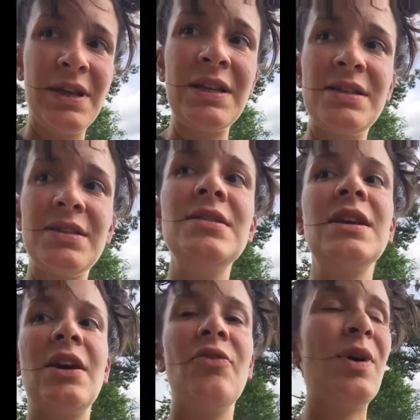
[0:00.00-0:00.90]

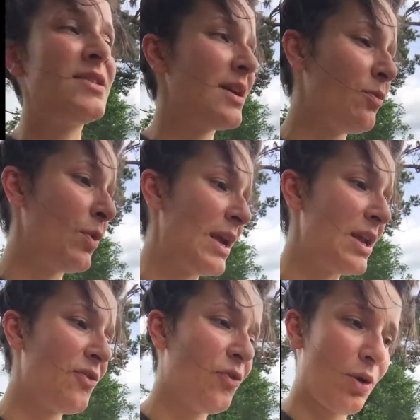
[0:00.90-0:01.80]
consisting of as I'm
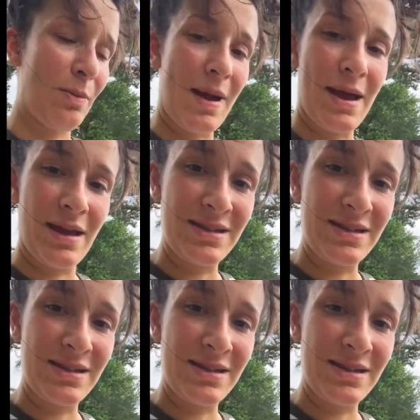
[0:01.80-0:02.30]
waiting for my